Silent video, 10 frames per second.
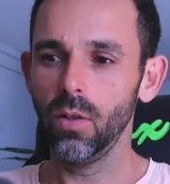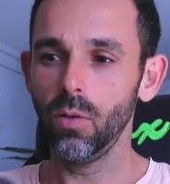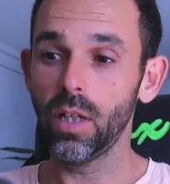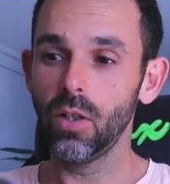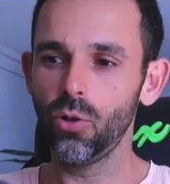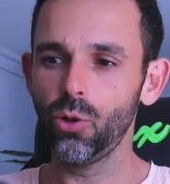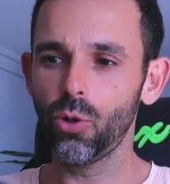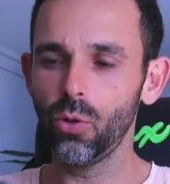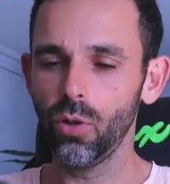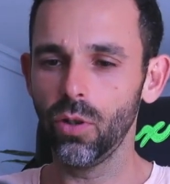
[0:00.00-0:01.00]
can
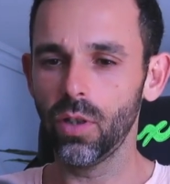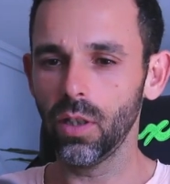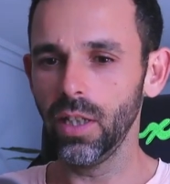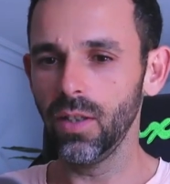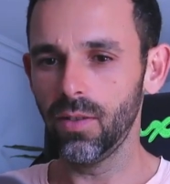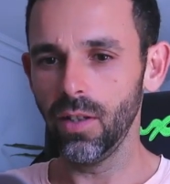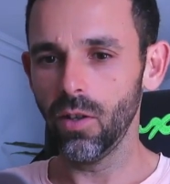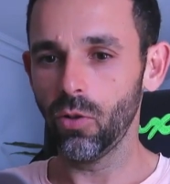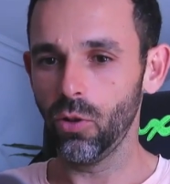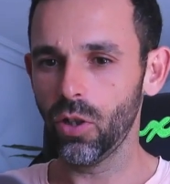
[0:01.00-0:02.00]
nurture the leads then
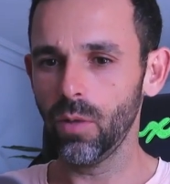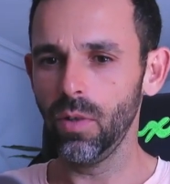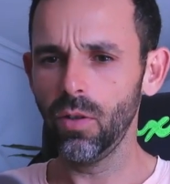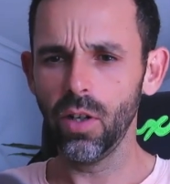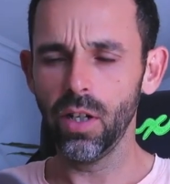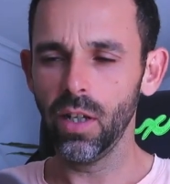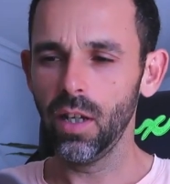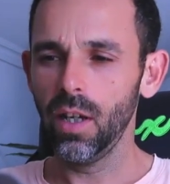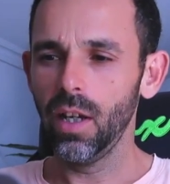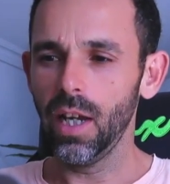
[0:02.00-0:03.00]
on your community,
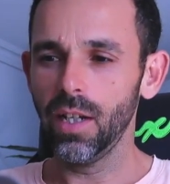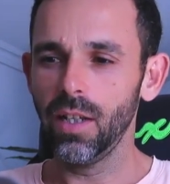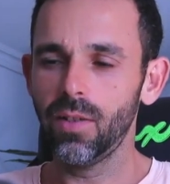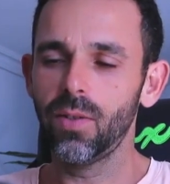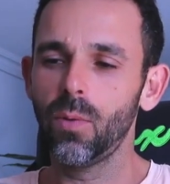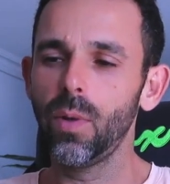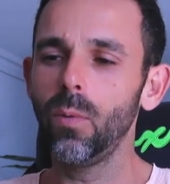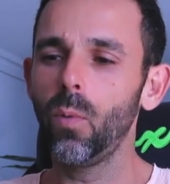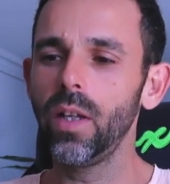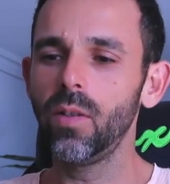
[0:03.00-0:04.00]
and it's a great
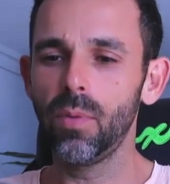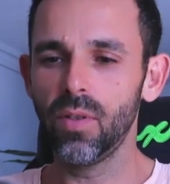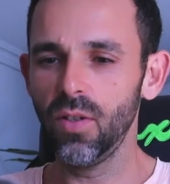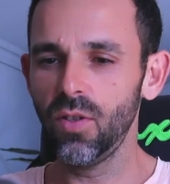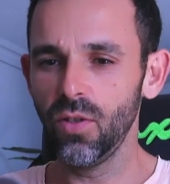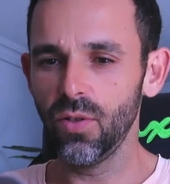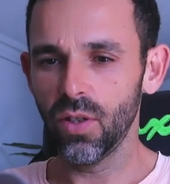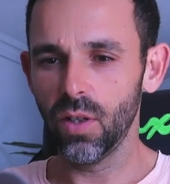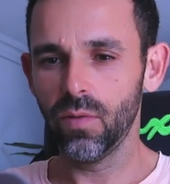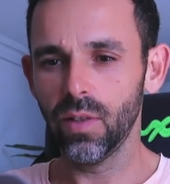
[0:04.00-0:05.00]
way to position
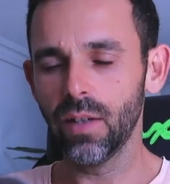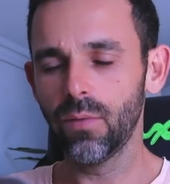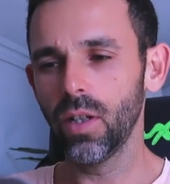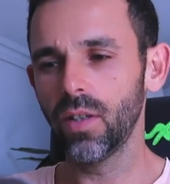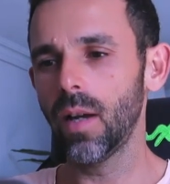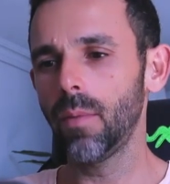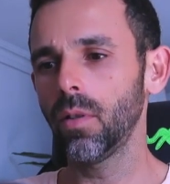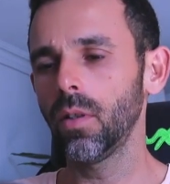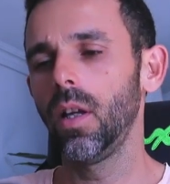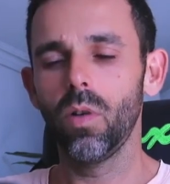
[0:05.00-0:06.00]
yourself. Like, for
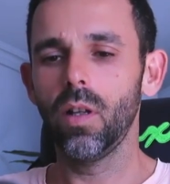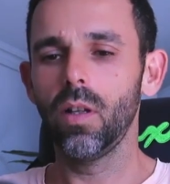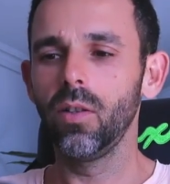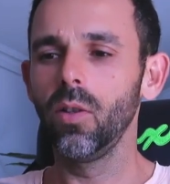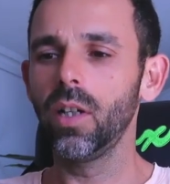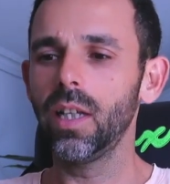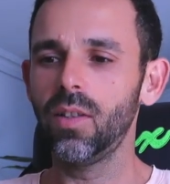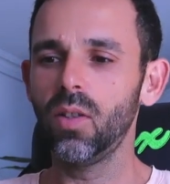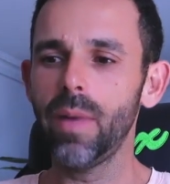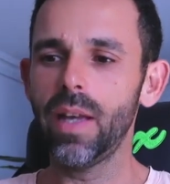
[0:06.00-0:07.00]
example, look at
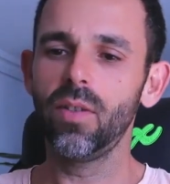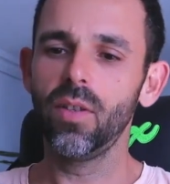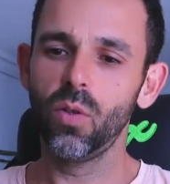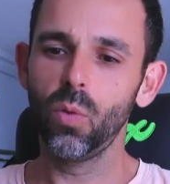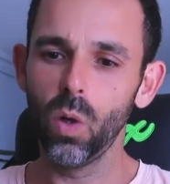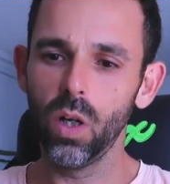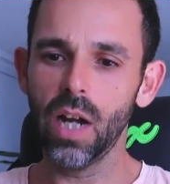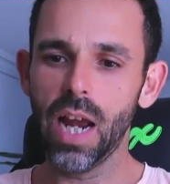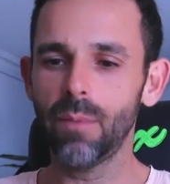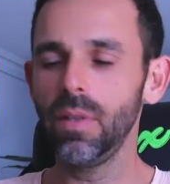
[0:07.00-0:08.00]
this message where
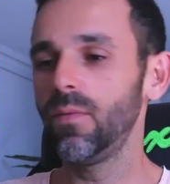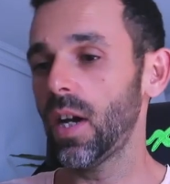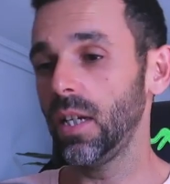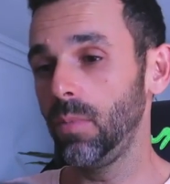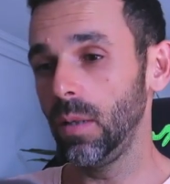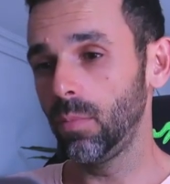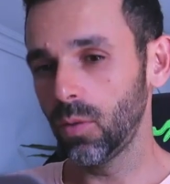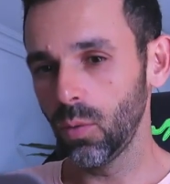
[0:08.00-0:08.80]
I'm inviting people to a